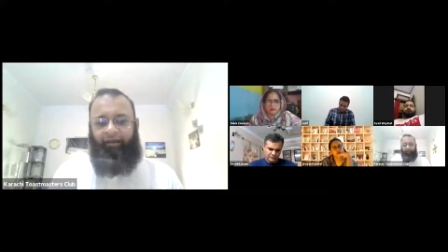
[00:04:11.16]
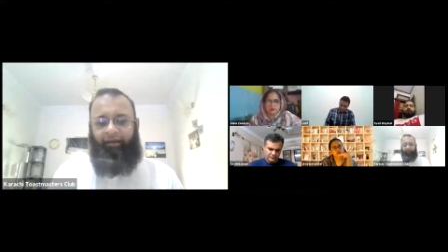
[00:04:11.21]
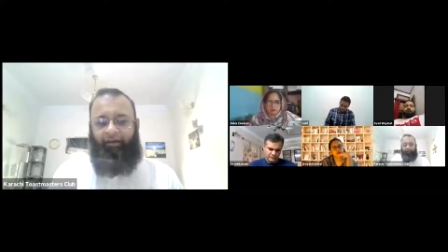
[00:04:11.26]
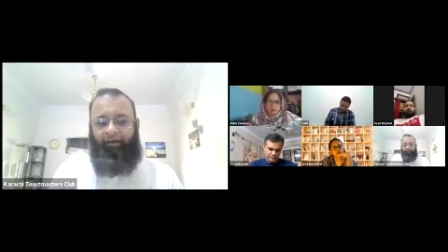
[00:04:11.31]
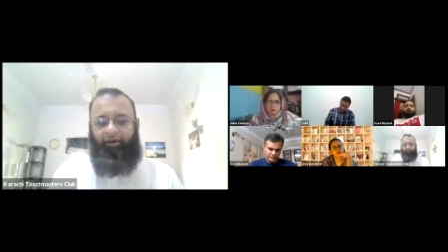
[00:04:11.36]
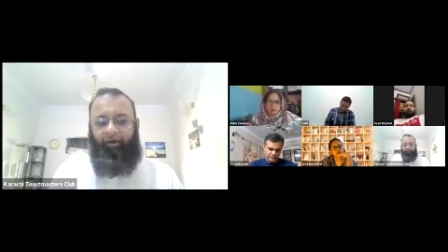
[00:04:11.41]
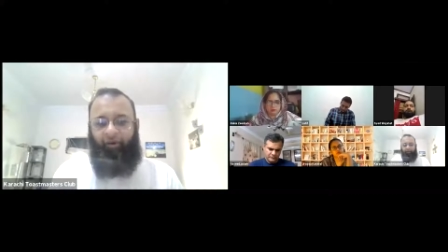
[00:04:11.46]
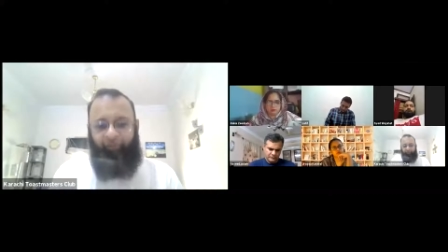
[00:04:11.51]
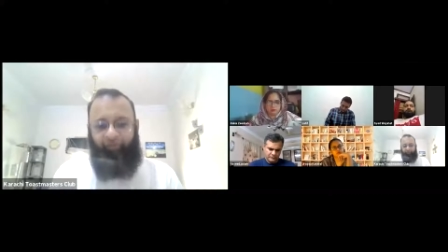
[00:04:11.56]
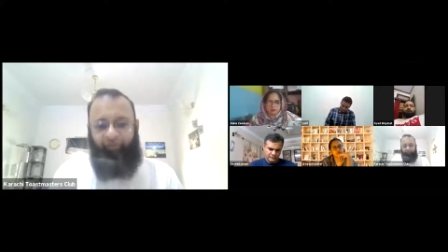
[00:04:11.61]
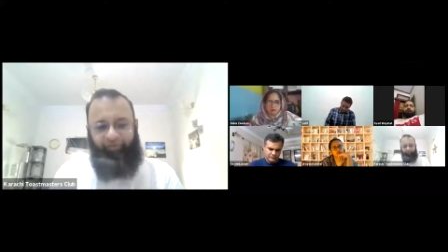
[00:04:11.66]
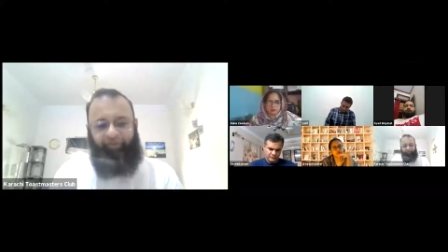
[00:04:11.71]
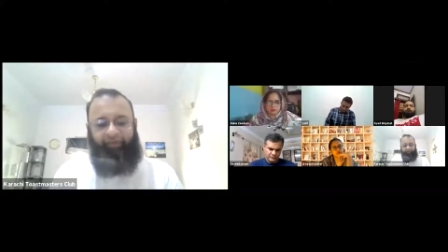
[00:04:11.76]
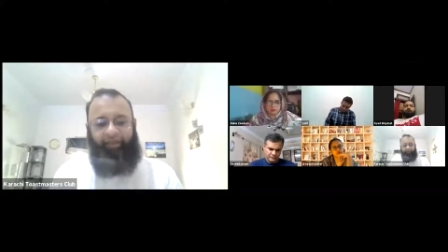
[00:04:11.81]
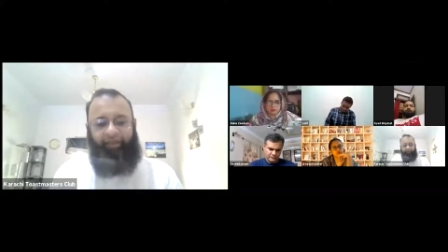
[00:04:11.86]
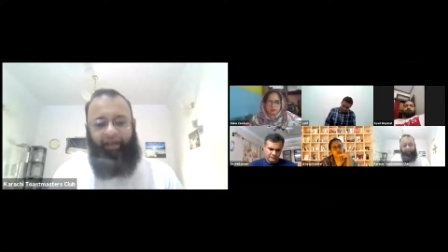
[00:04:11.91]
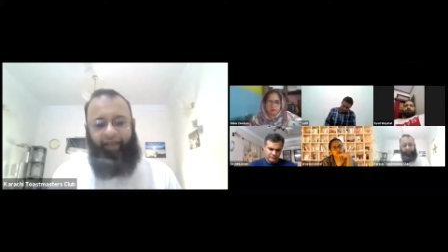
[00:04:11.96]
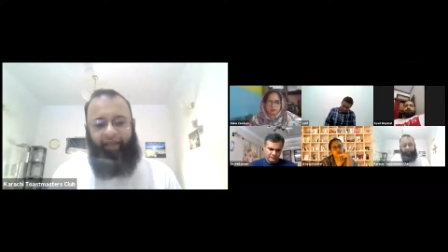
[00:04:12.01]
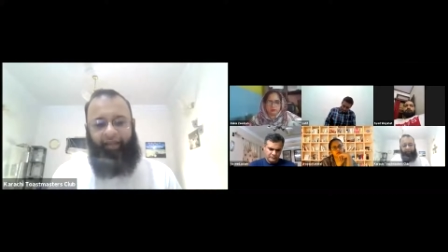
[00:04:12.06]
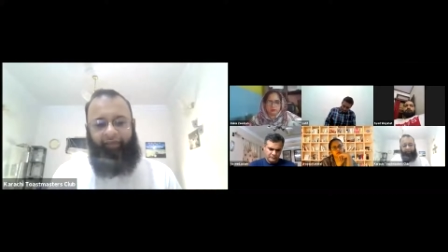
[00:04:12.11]

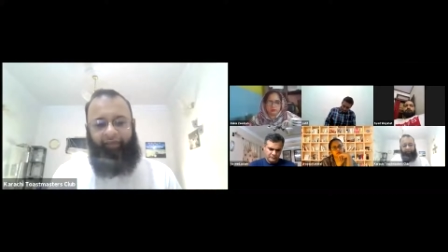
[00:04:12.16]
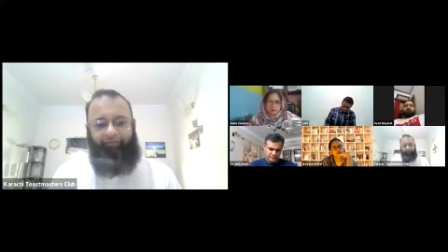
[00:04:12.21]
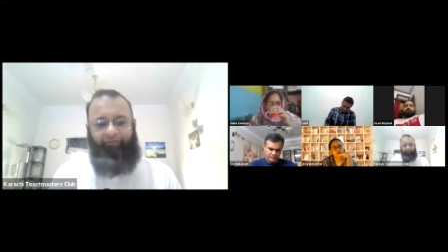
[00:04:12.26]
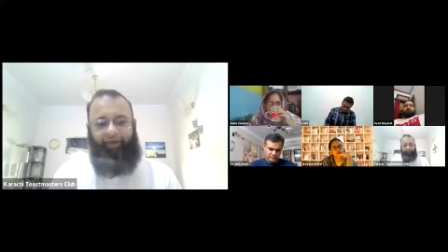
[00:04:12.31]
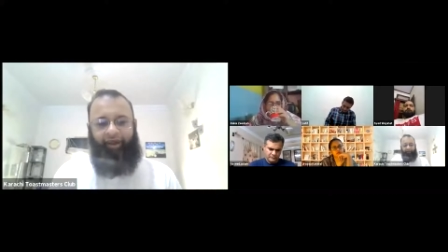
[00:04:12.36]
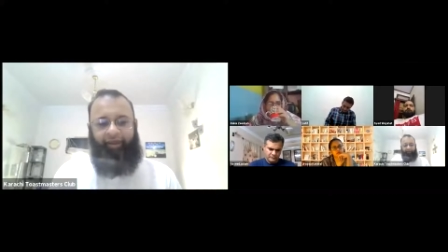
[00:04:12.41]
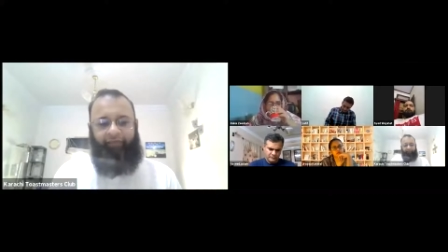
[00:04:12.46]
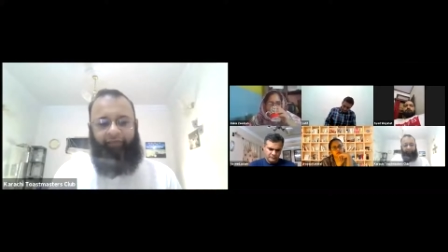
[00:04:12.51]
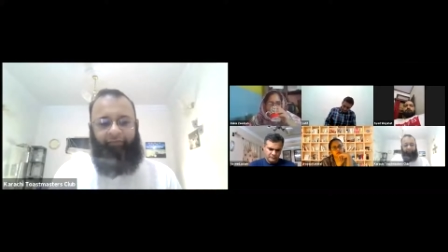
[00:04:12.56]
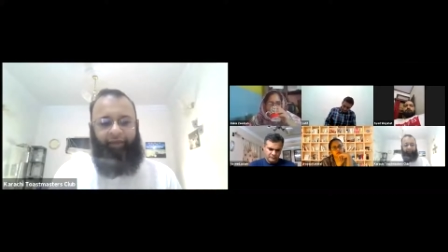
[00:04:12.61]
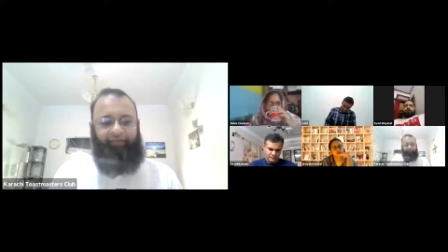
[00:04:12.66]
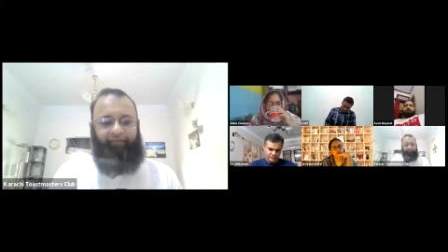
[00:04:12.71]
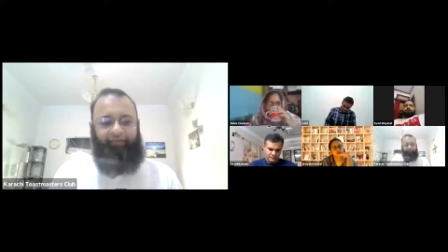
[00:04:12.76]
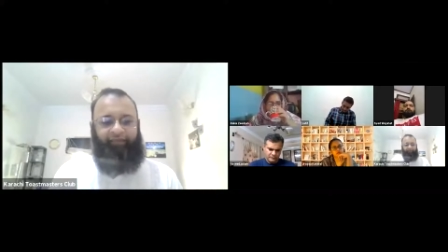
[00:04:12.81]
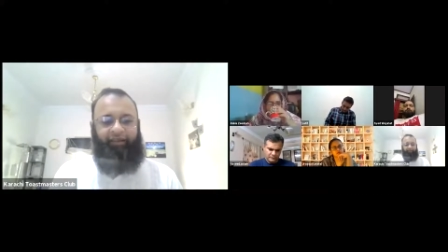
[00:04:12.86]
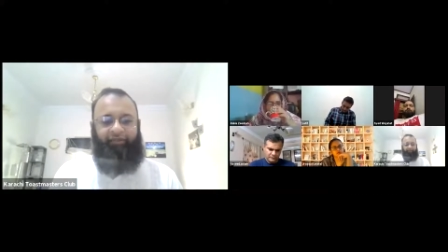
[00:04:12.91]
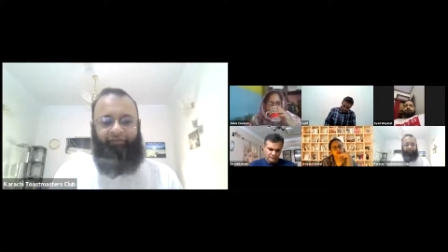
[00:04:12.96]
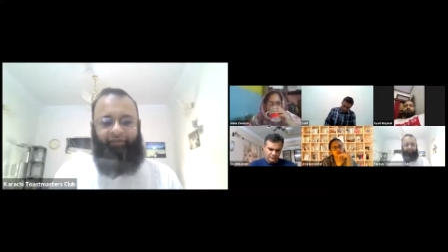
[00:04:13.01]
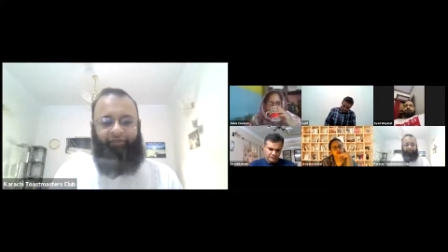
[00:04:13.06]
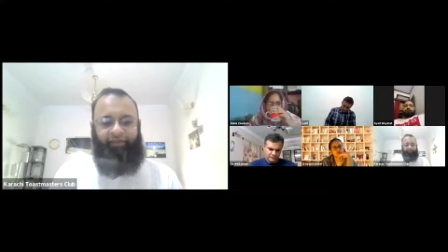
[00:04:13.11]
often I find
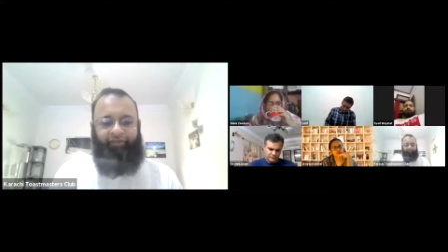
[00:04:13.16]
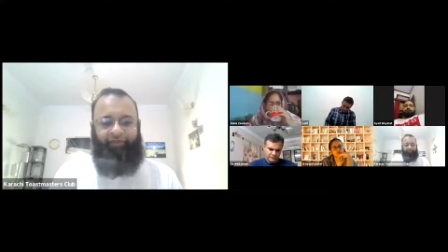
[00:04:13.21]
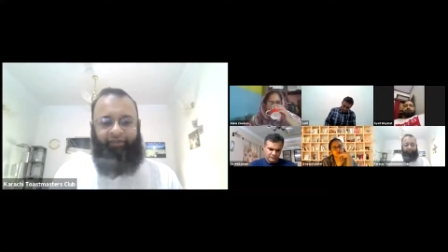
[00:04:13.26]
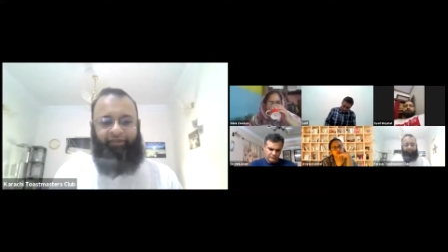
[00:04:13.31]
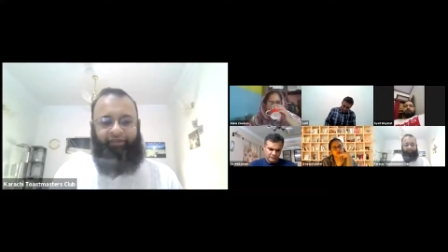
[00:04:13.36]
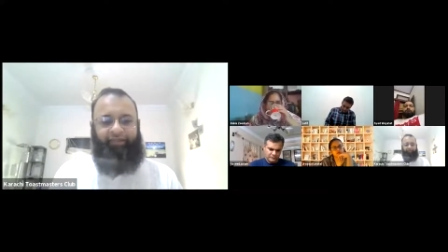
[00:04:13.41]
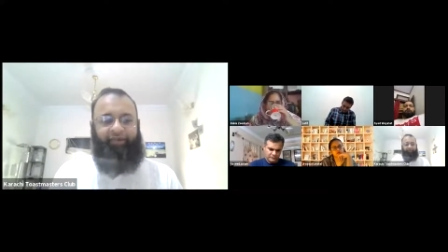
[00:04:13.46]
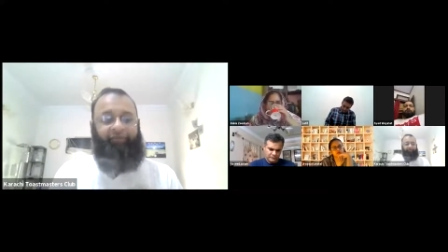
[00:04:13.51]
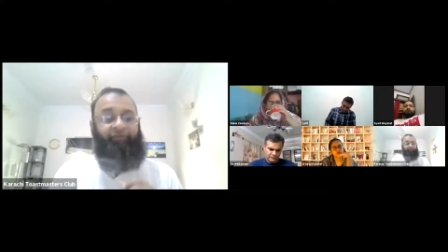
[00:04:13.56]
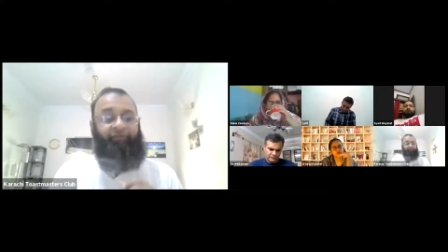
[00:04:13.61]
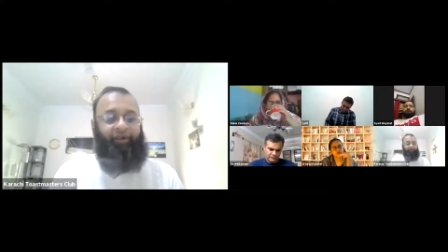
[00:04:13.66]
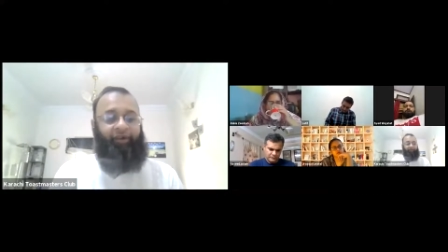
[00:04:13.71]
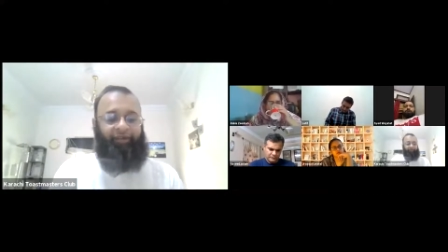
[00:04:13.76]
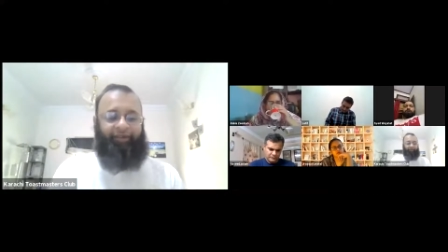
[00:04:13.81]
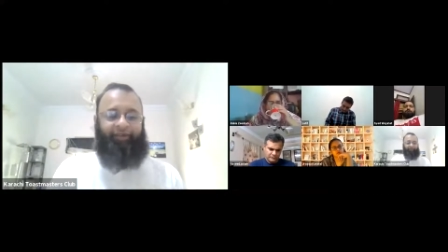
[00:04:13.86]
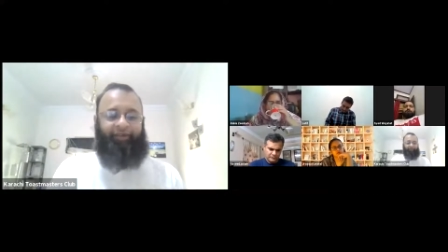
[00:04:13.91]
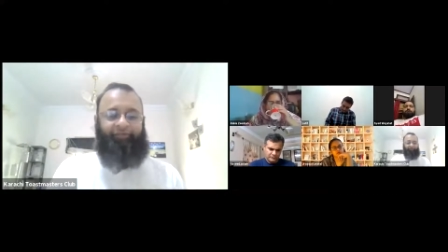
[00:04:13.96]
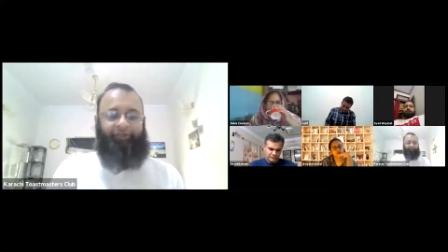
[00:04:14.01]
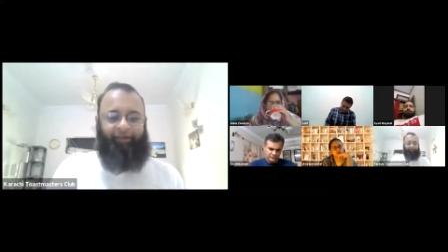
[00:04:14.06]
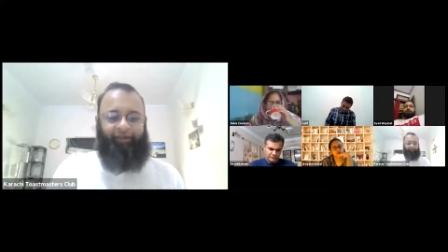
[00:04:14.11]
myself giving them one
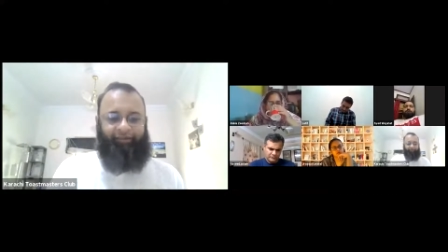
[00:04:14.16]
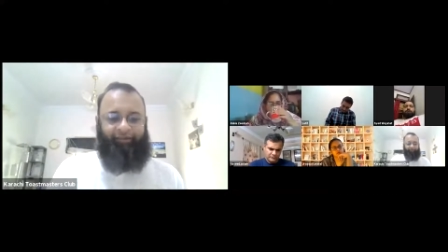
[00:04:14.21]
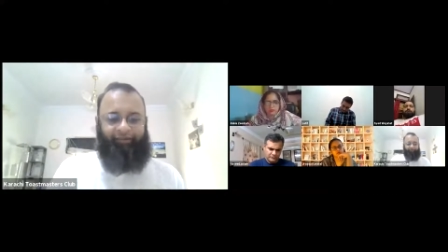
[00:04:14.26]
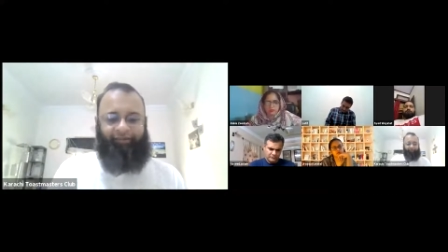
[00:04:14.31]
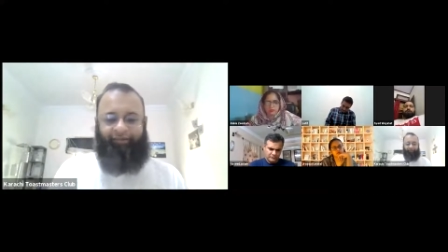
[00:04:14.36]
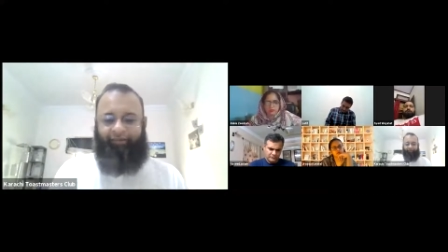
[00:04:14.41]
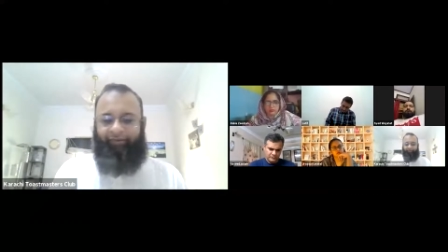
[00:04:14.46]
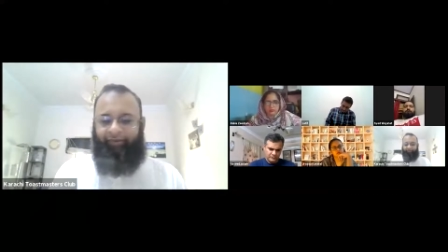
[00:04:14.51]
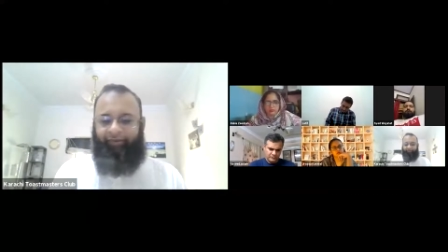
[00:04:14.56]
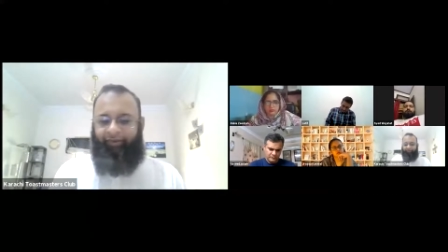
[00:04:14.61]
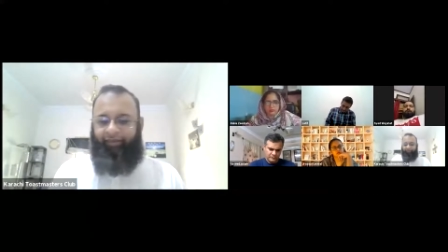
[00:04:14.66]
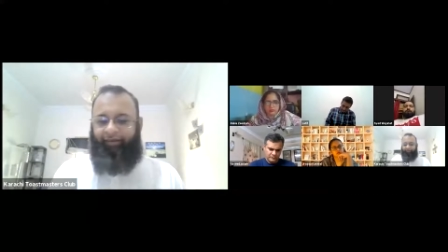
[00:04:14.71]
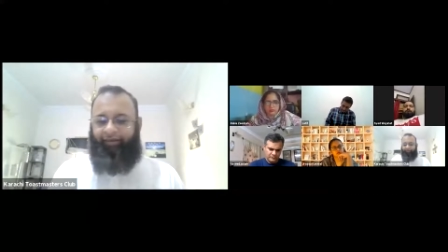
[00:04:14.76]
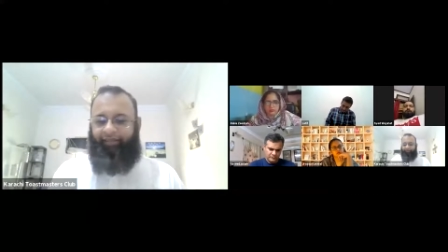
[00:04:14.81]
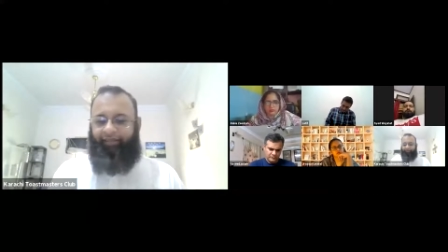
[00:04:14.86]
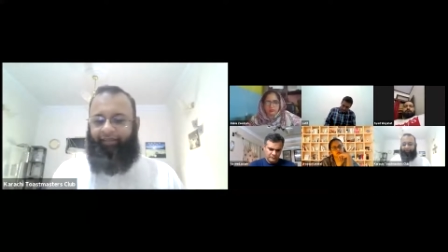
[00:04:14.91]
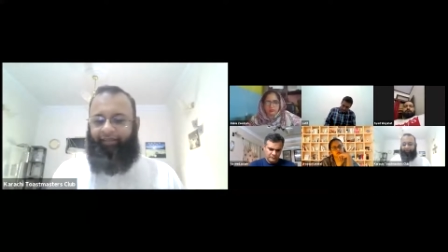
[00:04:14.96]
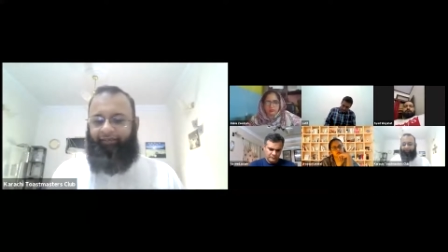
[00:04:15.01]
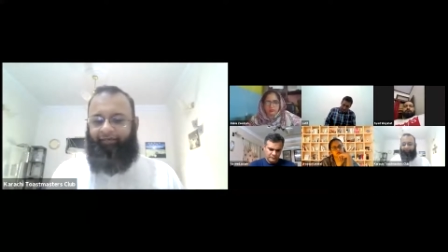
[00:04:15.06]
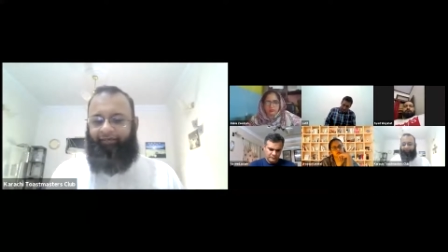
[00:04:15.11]
advice,
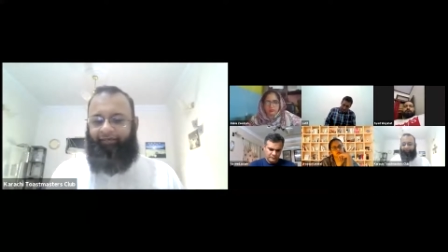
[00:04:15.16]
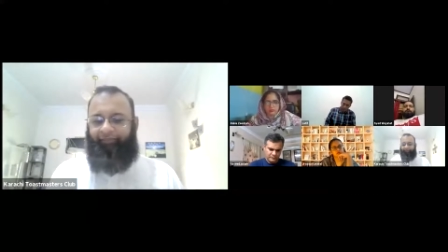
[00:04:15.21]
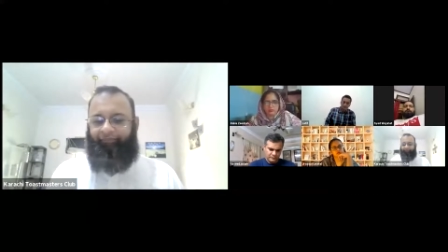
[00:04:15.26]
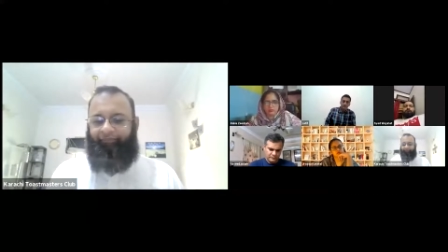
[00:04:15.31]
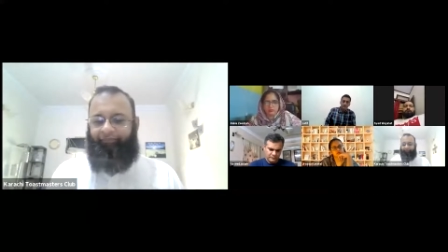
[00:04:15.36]
that